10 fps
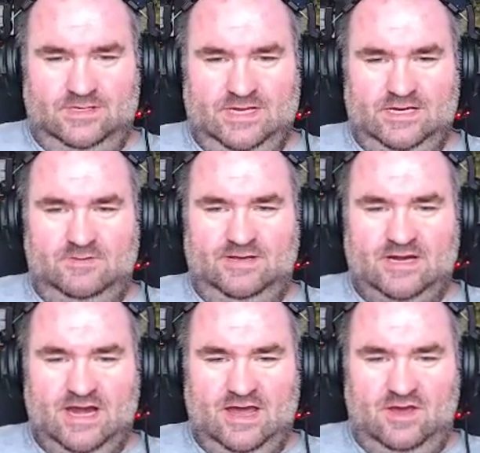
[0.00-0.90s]
Yeah, no
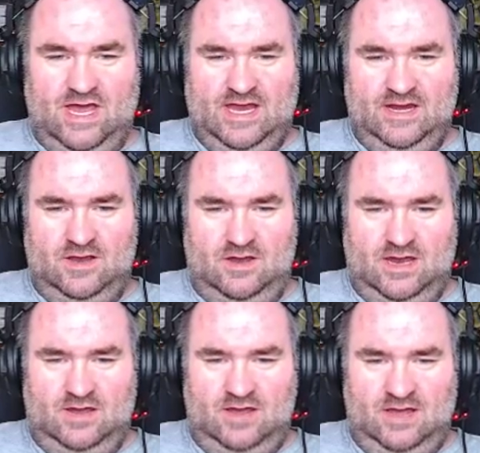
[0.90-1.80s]
matter
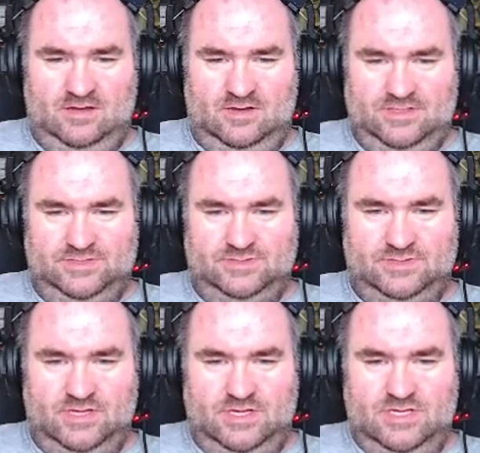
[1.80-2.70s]
how long you
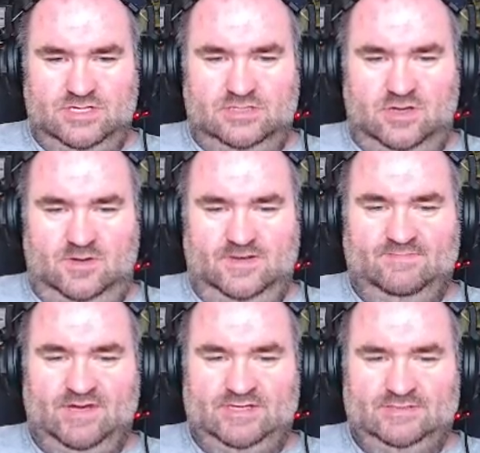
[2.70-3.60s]
hold
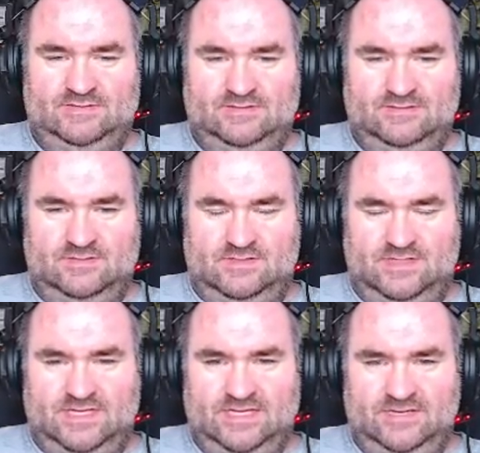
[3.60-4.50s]
the button or
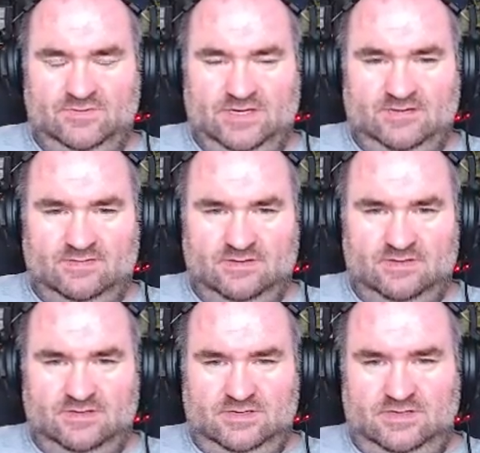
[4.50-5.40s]
key, whatever,
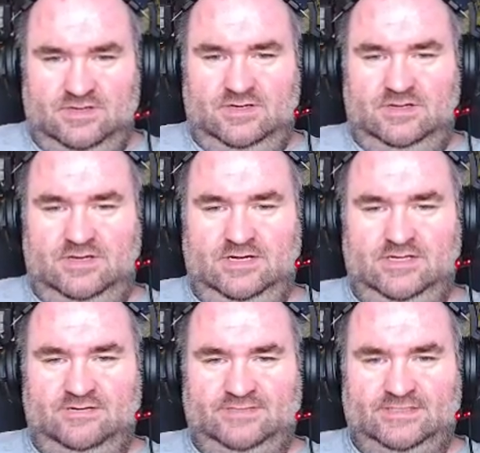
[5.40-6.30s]
he
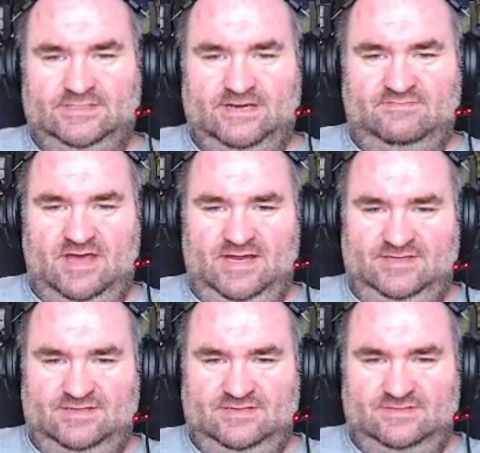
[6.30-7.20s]
jumps the same
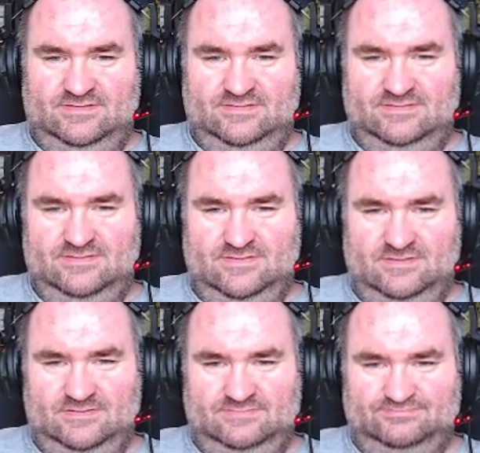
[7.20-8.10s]
height.
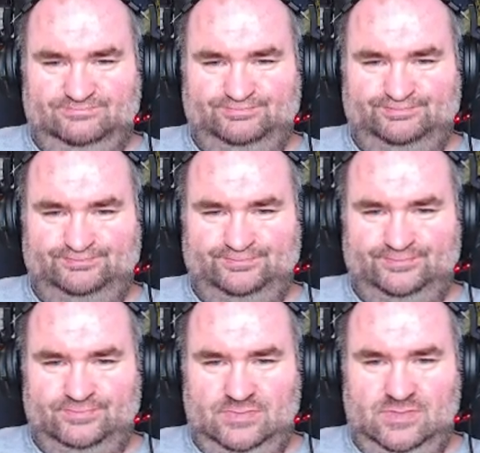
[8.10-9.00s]
So, and
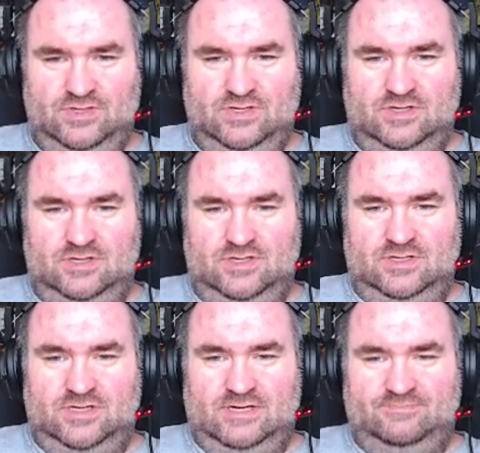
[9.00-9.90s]

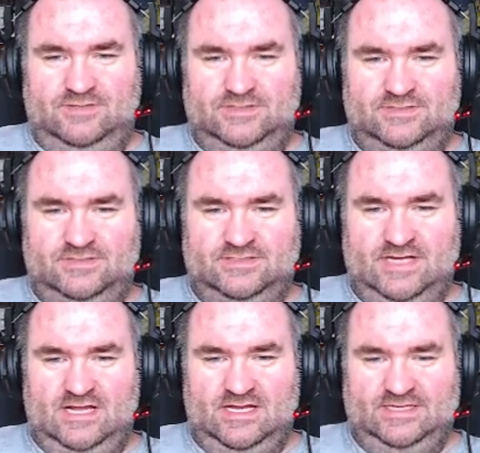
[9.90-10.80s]
I'm pretty sure it's
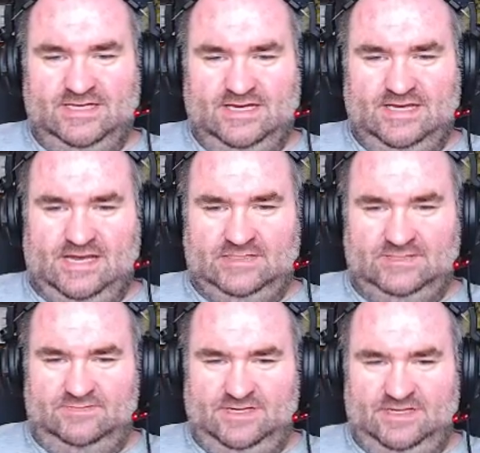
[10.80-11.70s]
not like that in
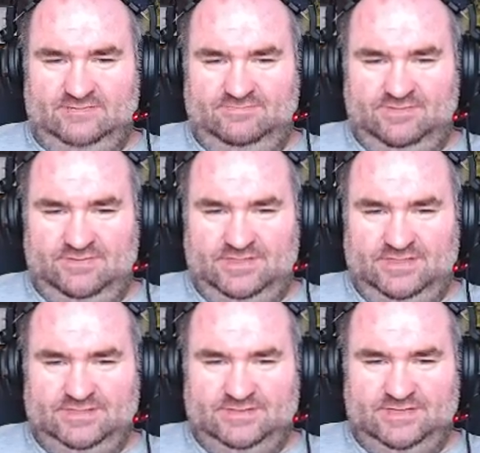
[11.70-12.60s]
Castlevania. I'm
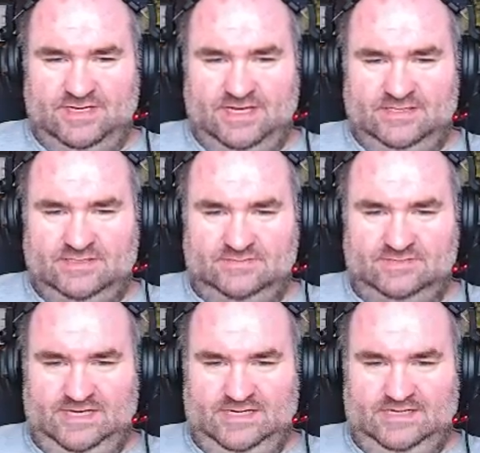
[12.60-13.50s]
pretty sure in
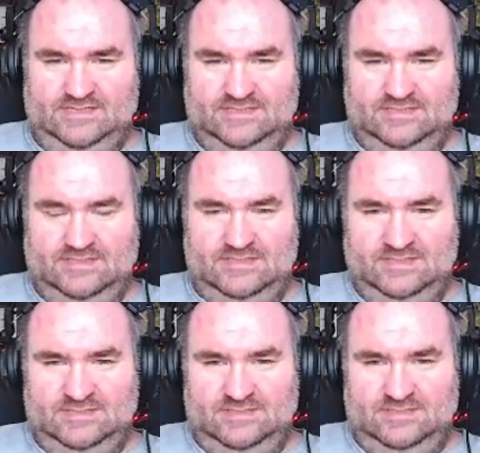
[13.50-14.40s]
Castlevania,
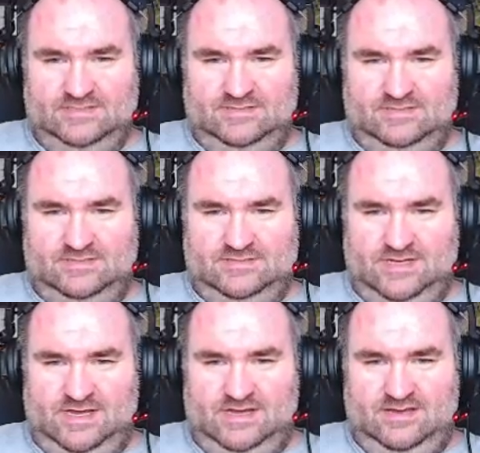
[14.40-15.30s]

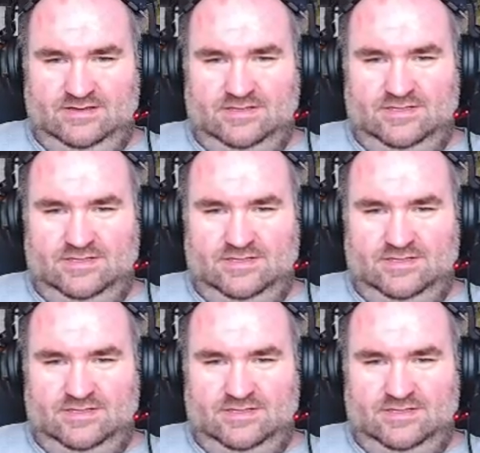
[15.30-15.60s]
yeah.